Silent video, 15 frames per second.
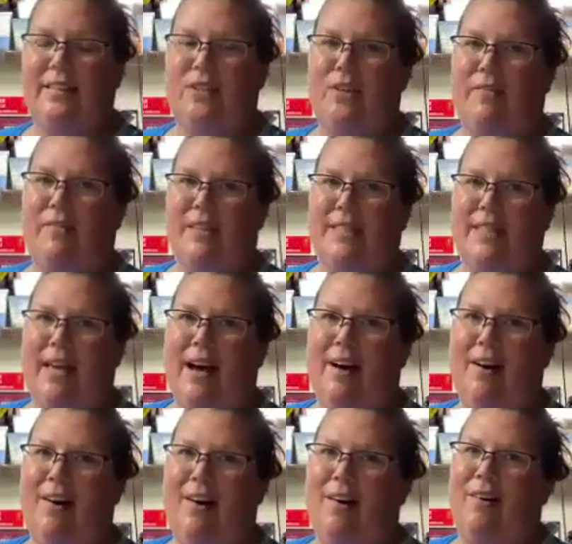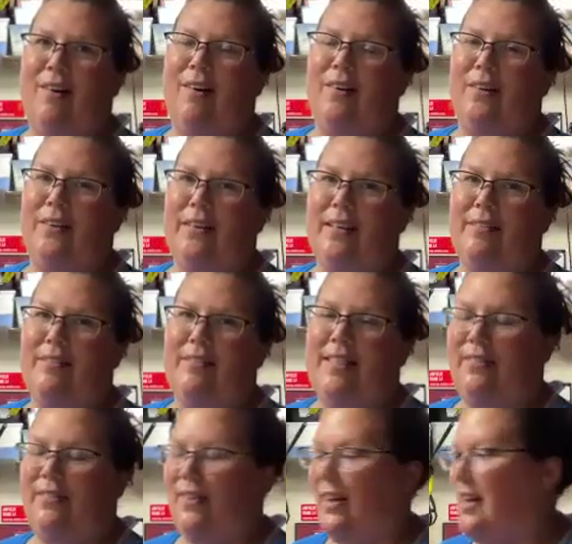Do you have
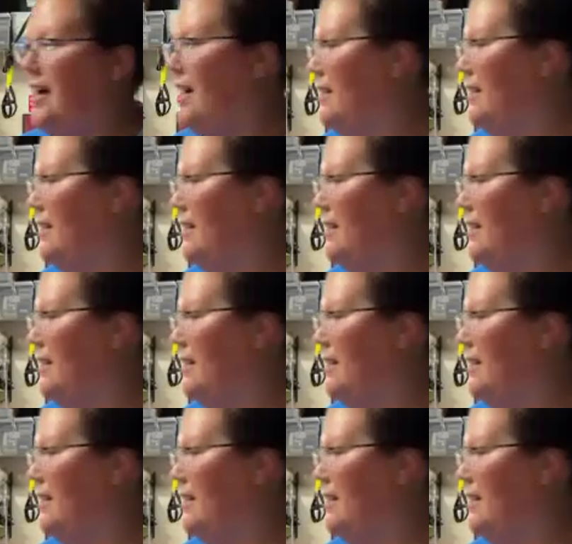even different